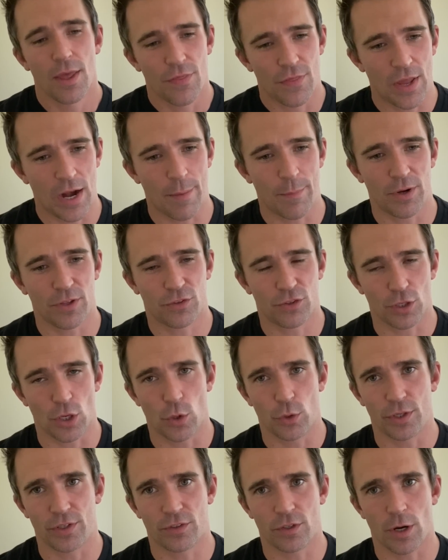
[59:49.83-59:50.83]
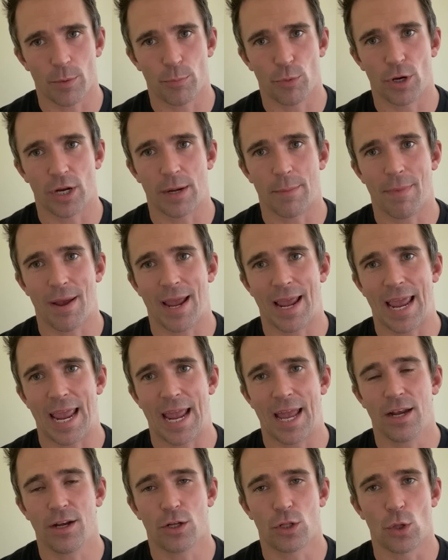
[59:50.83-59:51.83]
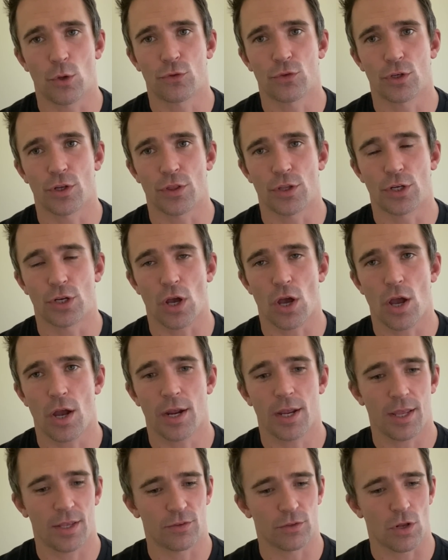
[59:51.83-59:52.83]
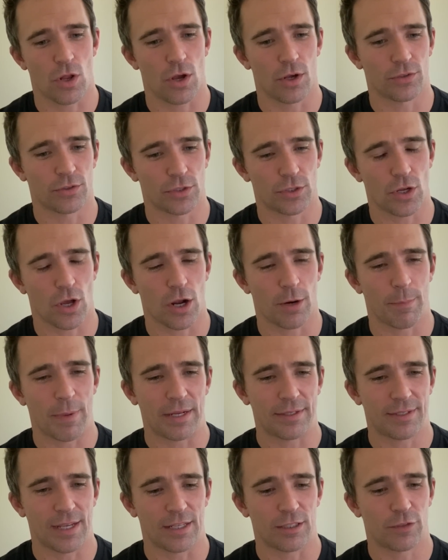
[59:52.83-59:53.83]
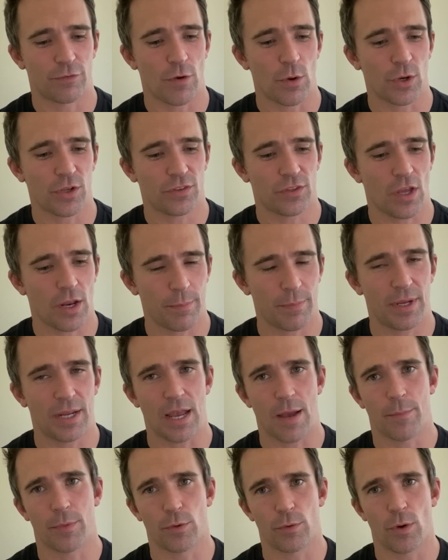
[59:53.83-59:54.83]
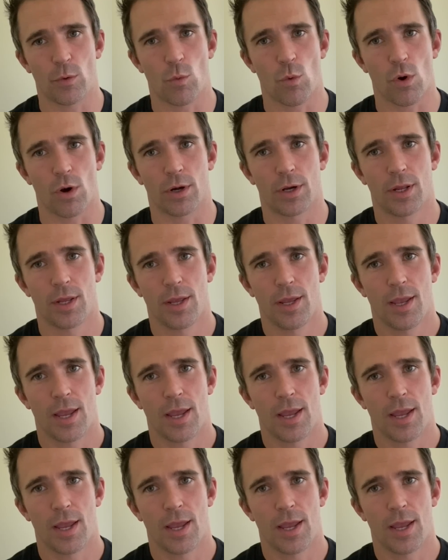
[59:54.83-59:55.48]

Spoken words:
Then I'm going to slowly start bringing my hand closer to the dog. As long as the dog maintains focus on me, I'm going to reward.